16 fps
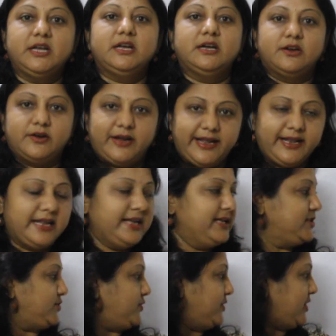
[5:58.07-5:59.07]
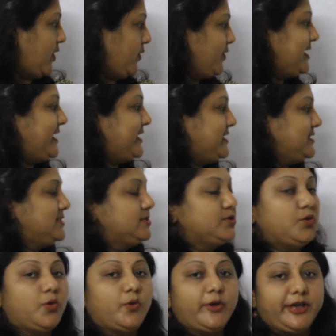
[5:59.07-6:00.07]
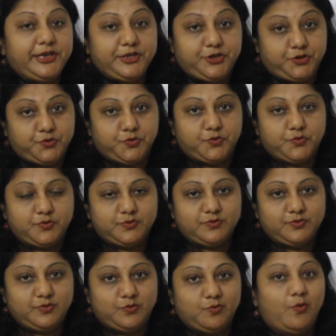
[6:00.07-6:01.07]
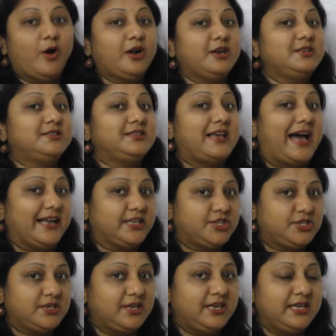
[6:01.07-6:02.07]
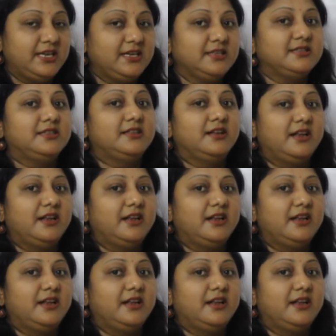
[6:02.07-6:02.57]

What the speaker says: Right? So now let us go into what is actually the